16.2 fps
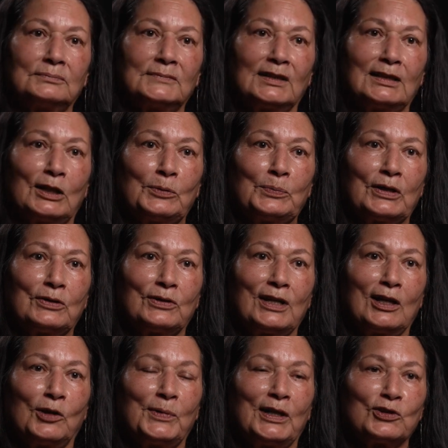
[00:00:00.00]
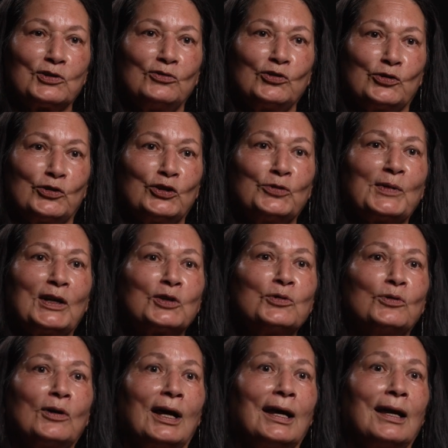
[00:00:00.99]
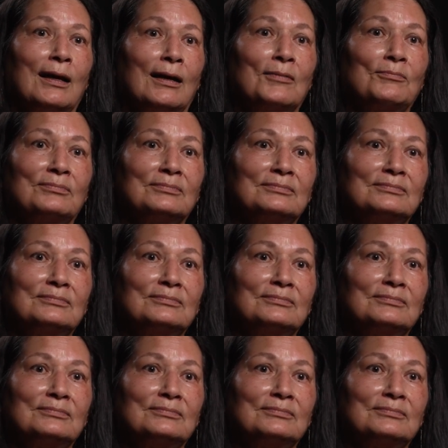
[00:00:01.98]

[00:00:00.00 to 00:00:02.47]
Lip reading: a lot better now about learning about who I am.